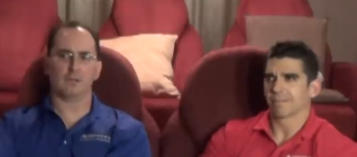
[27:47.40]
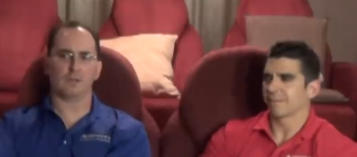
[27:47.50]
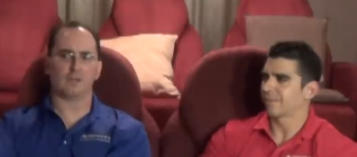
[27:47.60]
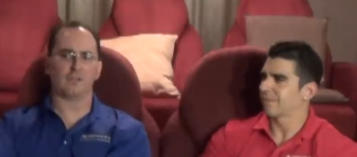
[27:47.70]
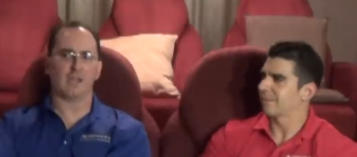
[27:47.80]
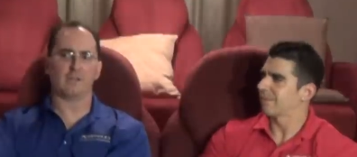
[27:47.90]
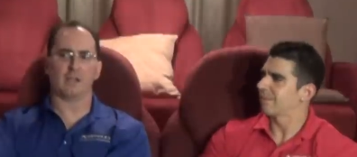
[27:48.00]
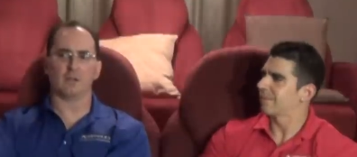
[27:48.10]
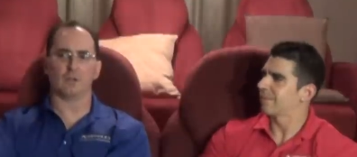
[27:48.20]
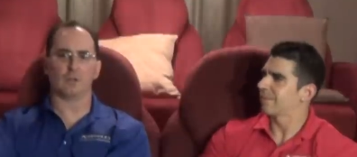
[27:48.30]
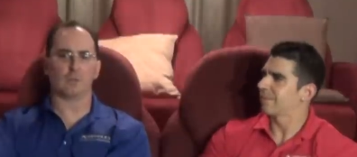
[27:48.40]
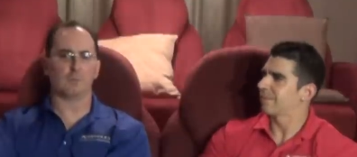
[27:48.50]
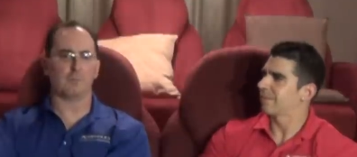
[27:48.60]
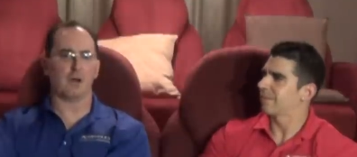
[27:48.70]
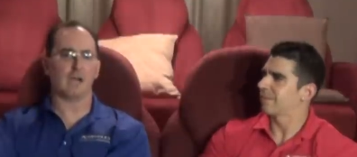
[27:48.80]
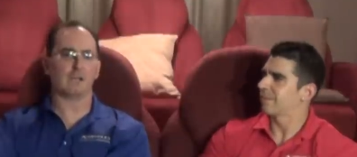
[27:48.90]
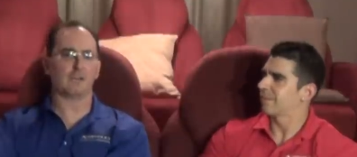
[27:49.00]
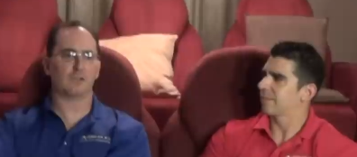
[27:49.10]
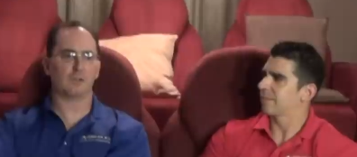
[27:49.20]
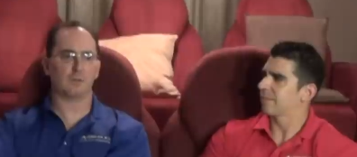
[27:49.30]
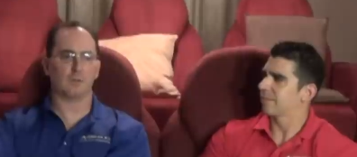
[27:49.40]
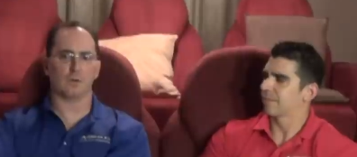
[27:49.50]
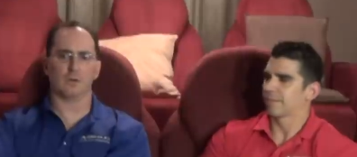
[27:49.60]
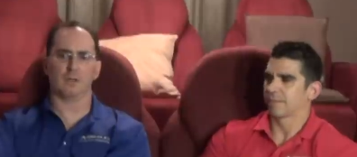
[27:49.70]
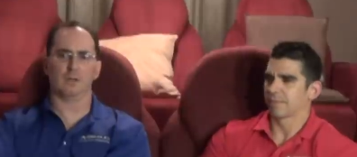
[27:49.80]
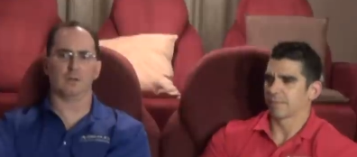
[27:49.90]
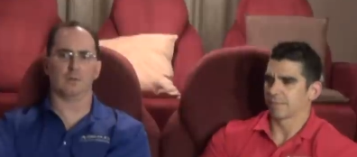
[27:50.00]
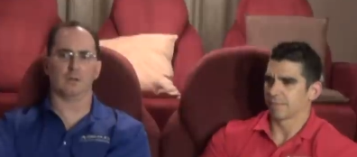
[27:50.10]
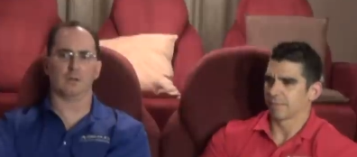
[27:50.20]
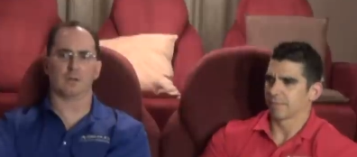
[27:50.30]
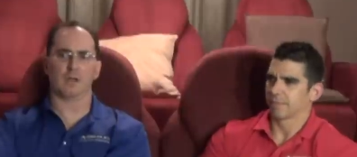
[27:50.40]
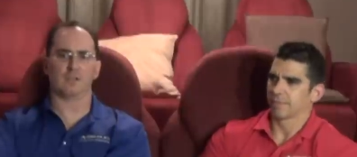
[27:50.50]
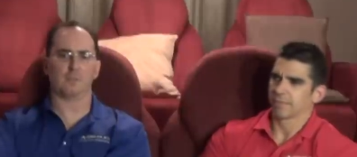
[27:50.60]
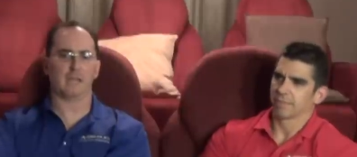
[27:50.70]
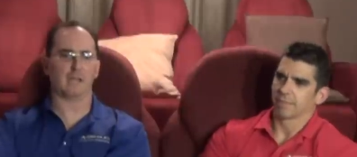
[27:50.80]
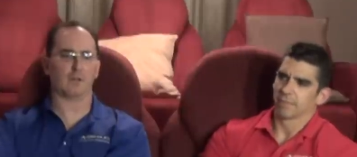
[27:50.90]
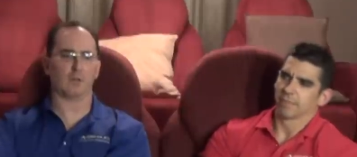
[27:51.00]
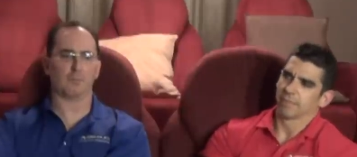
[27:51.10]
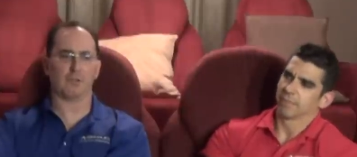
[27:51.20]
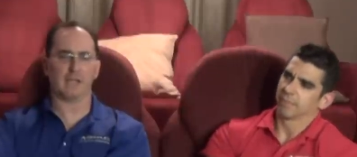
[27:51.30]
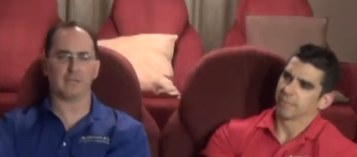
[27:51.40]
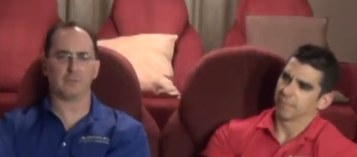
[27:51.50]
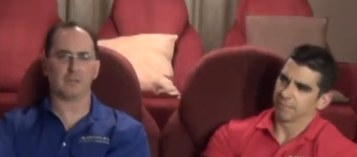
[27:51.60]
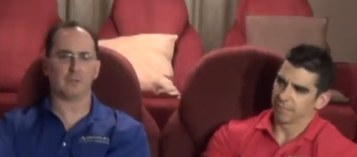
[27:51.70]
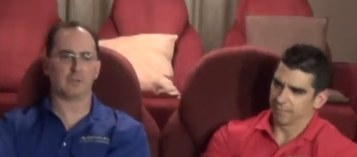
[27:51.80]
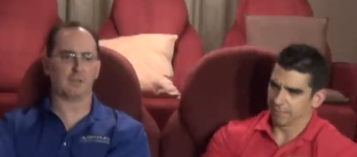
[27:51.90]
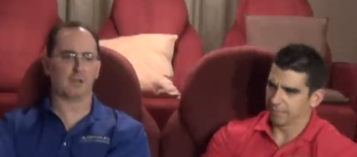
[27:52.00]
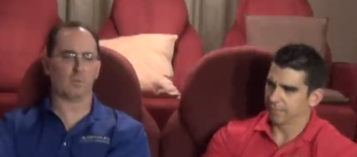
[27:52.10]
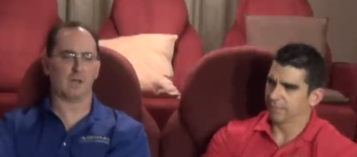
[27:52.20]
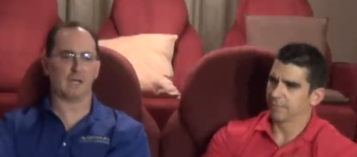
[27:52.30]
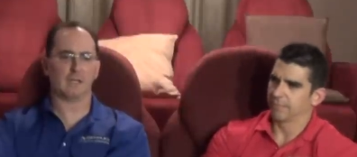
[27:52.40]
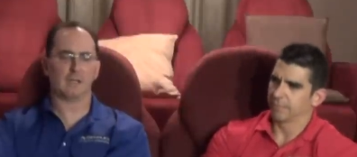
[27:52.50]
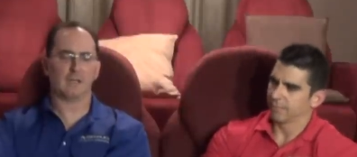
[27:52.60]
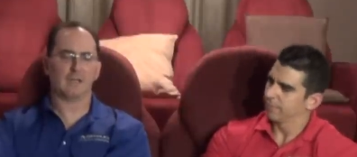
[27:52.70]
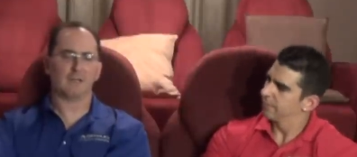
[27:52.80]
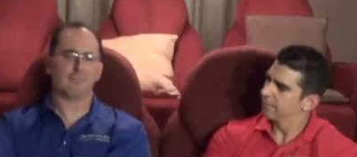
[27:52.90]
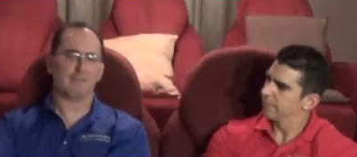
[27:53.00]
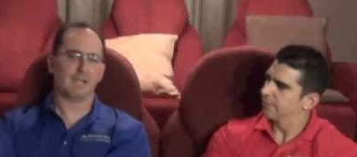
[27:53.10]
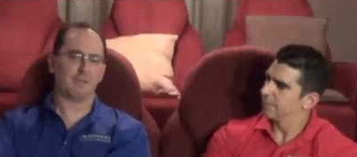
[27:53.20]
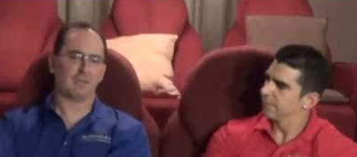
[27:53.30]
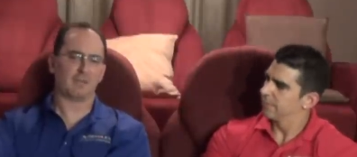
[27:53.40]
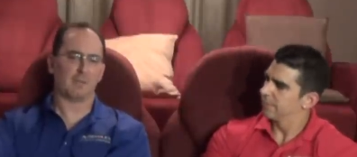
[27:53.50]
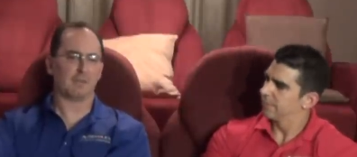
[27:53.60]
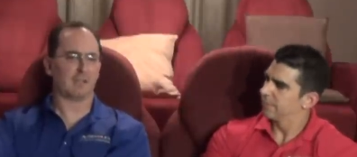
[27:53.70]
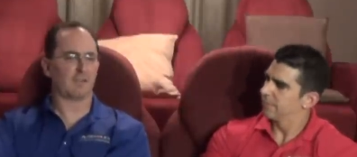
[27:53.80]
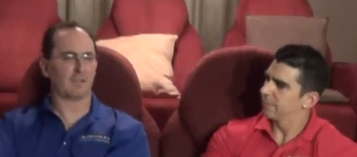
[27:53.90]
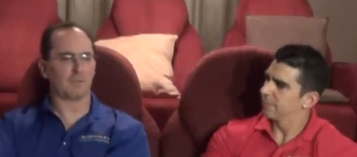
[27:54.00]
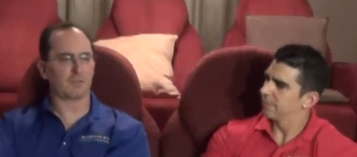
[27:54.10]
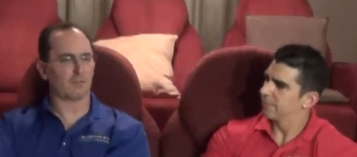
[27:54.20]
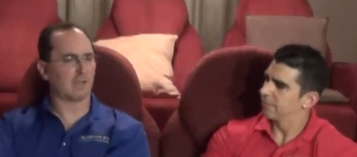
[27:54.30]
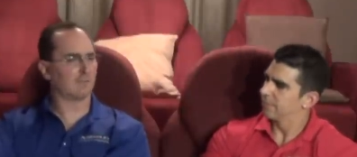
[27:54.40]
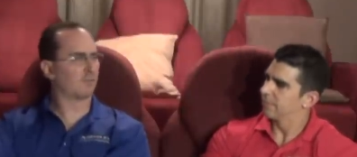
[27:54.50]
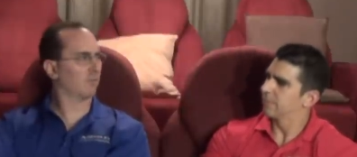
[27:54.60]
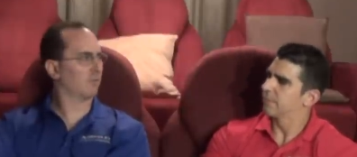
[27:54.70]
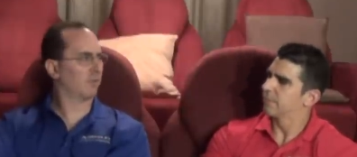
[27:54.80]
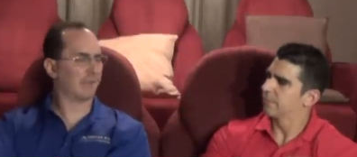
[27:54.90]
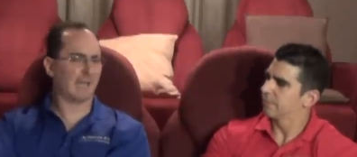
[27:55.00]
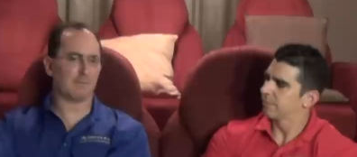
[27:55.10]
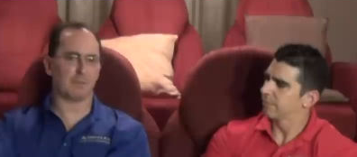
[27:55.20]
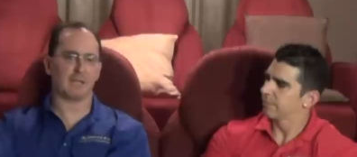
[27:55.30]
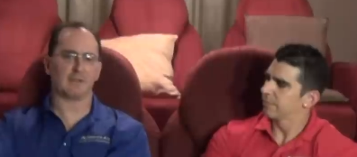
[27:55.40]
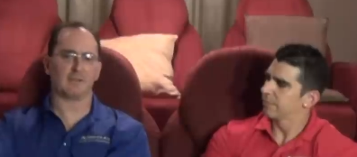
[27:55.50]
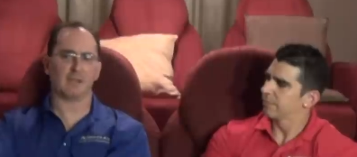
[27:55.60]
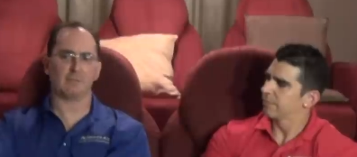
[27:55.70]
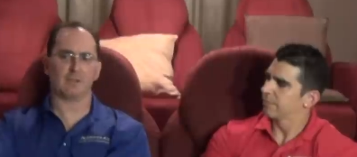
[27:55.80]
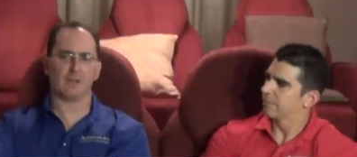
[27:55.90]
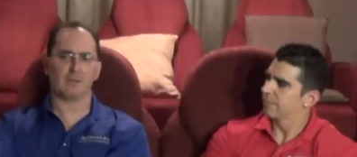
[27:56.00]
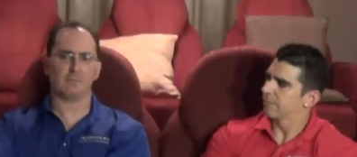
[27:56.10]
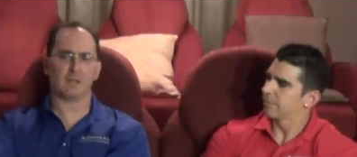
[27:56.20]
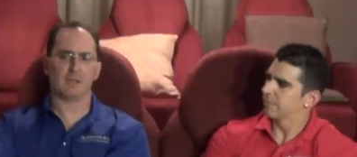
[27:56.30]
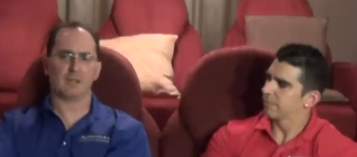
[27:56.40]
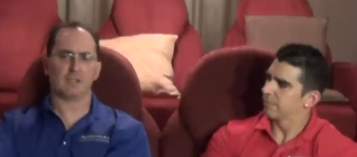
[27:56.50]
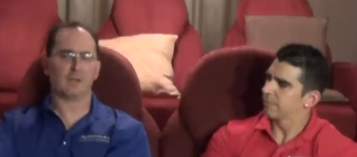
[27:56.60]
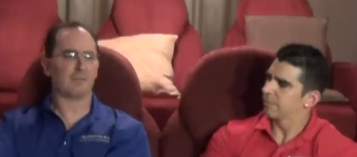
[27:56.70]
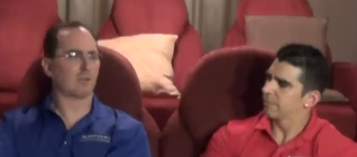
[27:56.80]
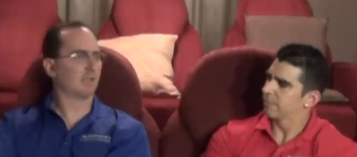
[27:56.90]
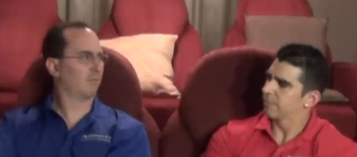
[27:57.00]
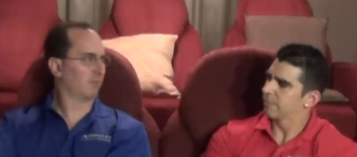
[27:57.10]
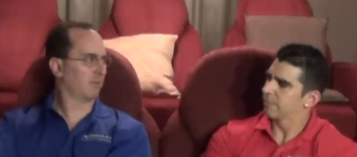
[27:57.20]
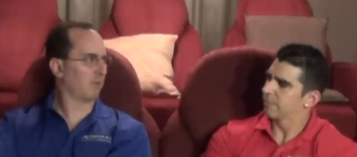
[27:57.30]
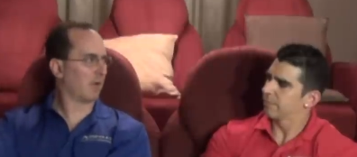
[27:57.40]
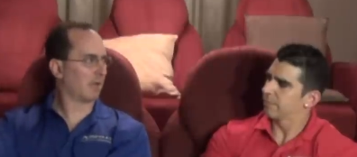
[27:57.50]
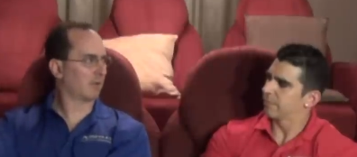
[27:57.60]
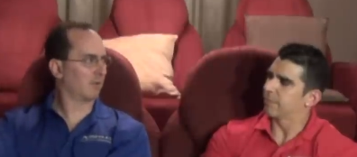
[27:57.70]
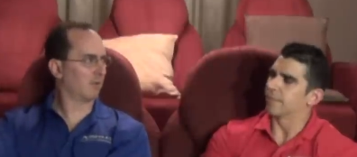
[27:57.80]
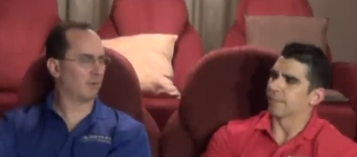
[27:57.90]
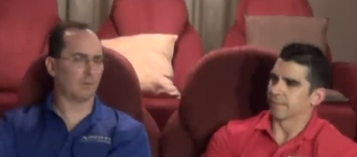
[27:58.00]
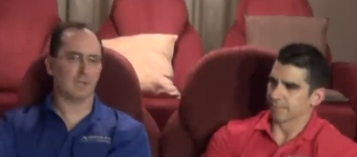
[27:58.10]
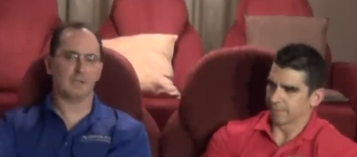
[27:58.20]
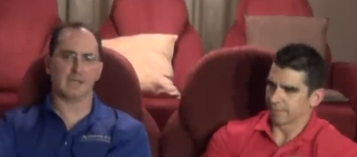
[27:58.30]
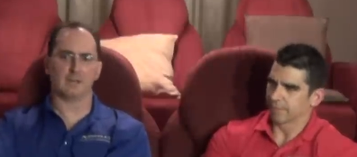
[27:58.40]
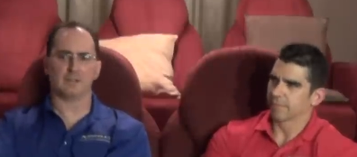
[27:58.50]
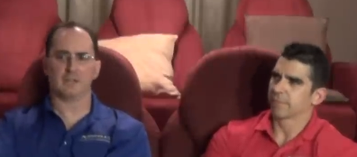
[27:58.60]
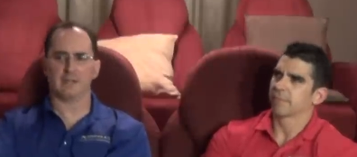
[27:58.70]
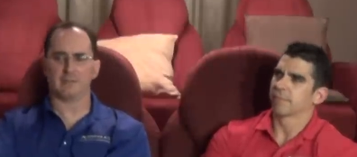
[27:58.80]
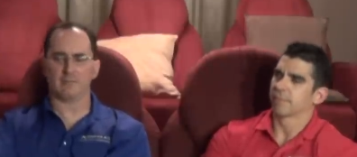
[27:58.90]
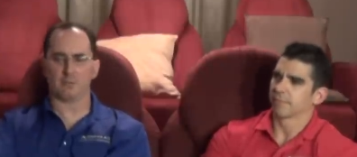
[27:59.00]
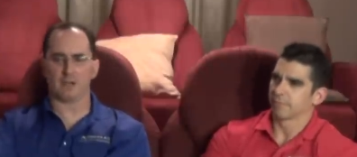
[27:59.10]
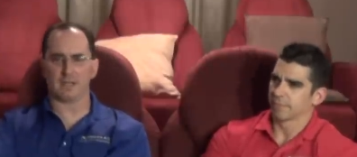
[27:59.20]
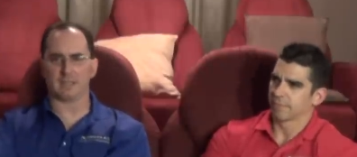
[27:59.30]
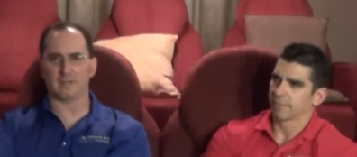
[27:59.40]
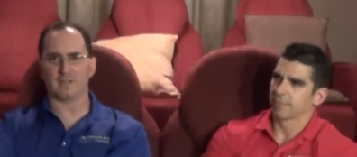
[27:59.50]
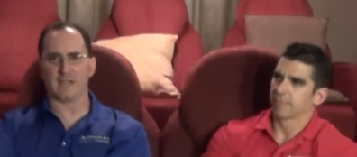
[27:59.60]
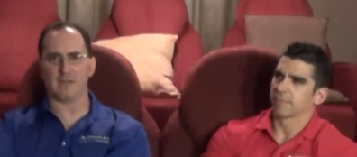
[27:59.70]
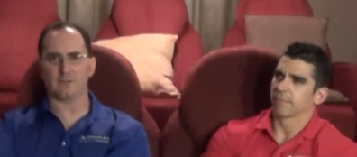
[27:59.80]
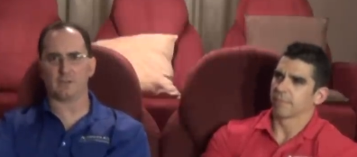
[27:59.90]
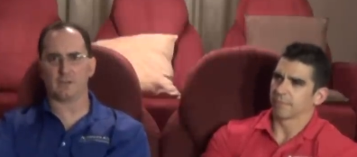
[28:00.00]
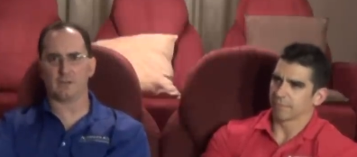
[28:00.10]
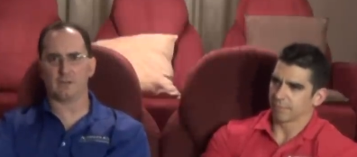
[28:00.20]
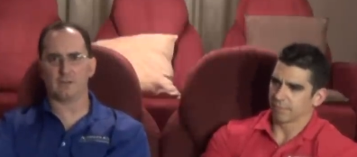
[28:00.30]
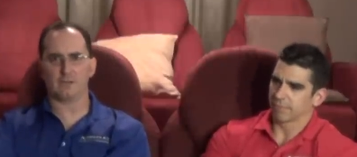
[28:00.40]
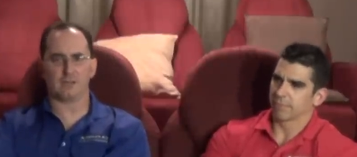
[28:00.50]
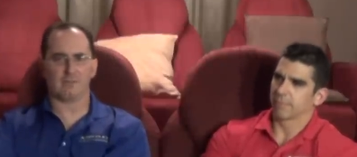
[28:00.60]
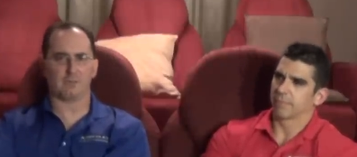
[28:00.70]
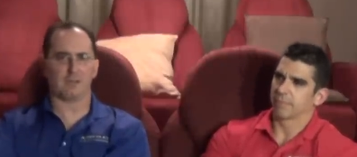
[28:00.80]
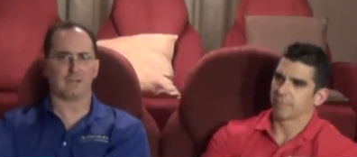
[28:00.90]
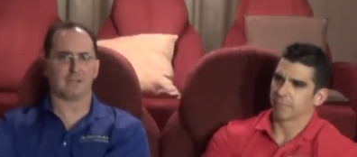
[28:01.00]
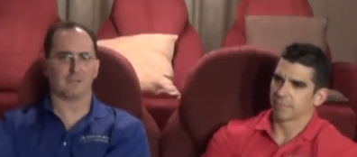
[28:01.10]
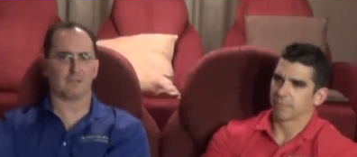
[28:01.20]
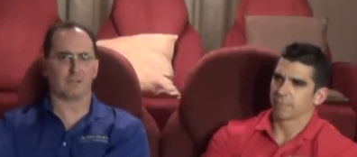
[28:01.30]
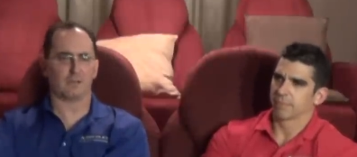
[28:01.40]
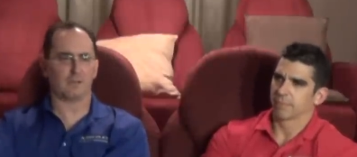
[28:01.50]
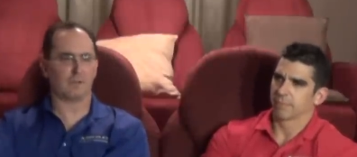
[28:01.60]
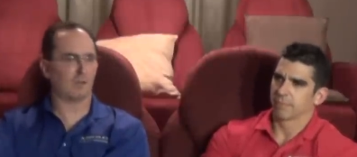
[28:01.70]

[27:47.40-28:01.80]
Speaker 1: you could say that a look would bias you, or a cosmetic or a brand appeal, but you know what? Maybe there's some shred of truth to that, but at the same time, you have to live with the product too. Mm-hmm. Not only do you have to have a product that sounds good, you should have a product that looks good